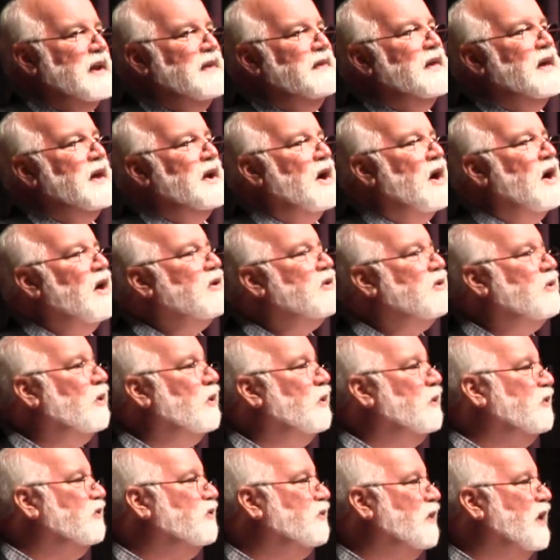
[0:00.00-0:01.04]
and then our
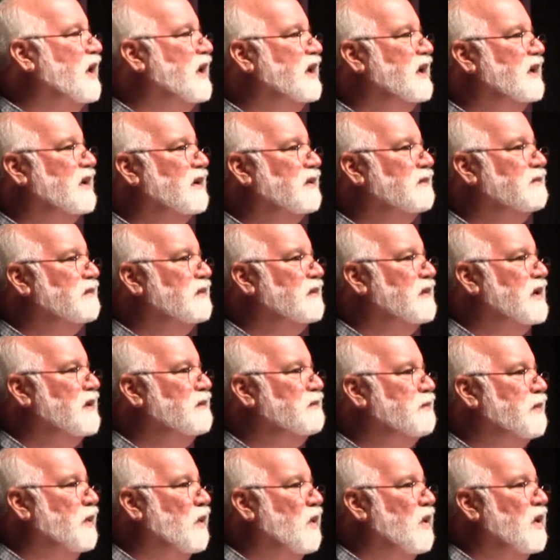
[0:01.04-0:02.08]
crew is ready to
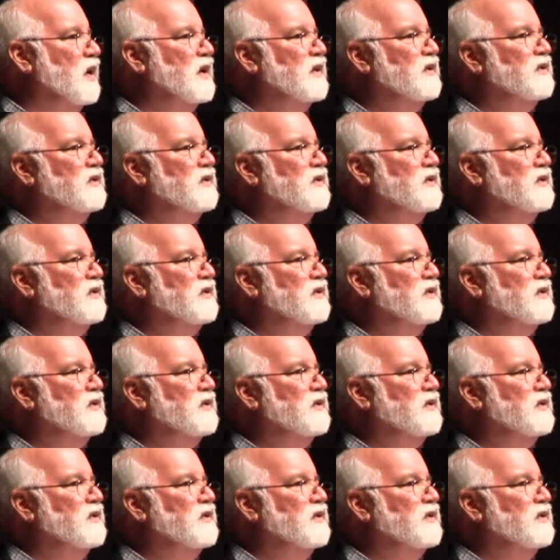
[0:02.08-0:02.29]
board.